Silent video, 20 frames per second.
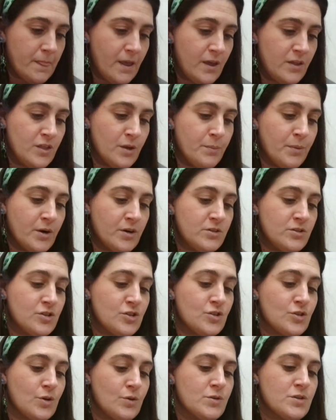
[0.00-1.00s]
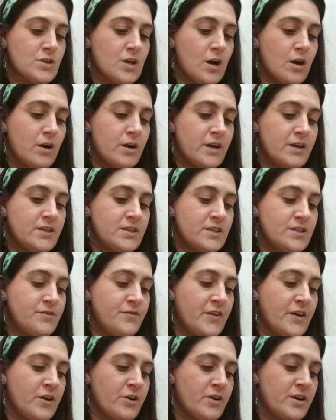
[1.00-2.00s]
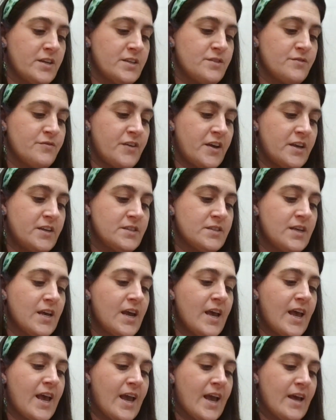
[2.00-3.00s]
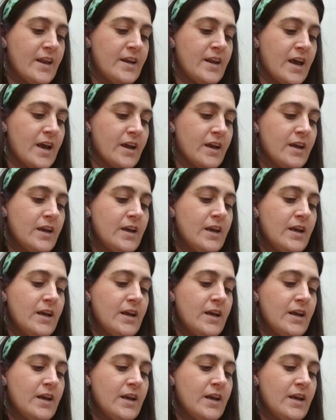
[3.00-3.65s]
The burns so scarred and disfigured his face and neck